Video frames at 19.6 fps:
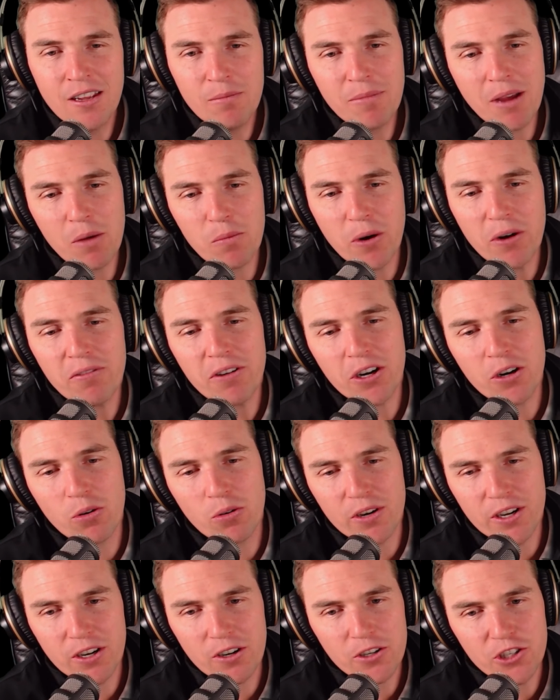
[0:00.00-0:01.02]
mate, we're
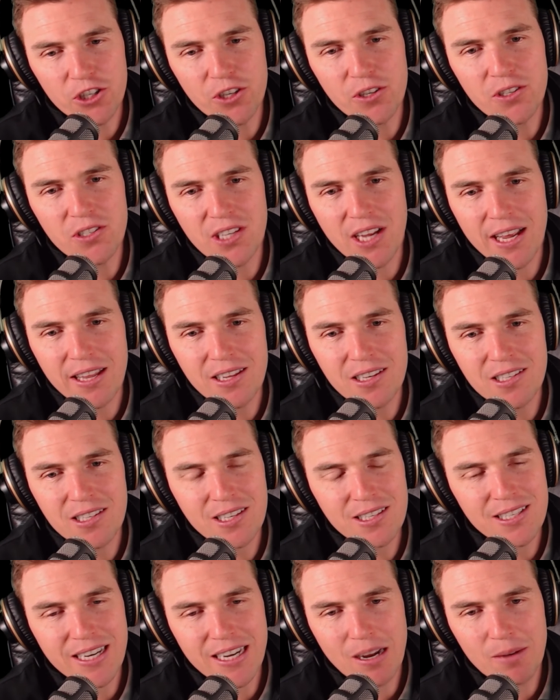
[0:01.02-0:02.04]
recording on Tuesday. This
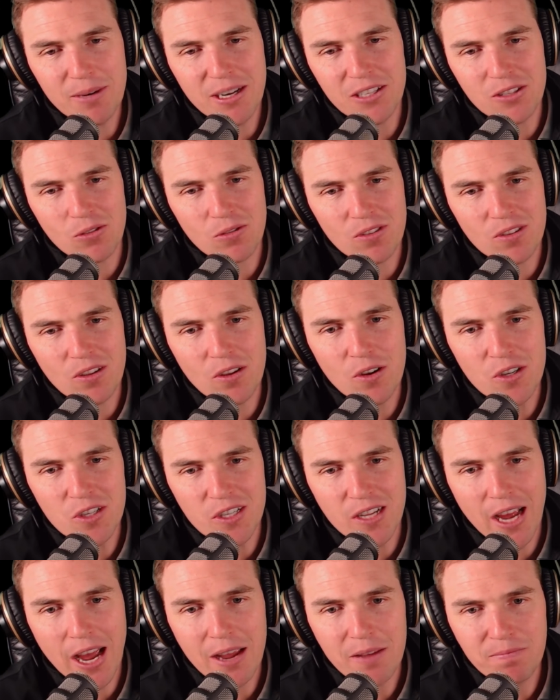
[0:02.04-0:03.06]
doesn't come out till
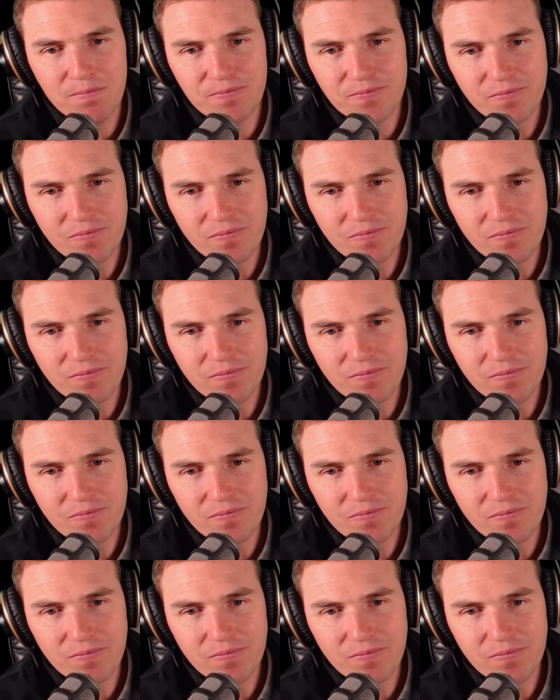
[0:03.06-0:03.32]
Thursday.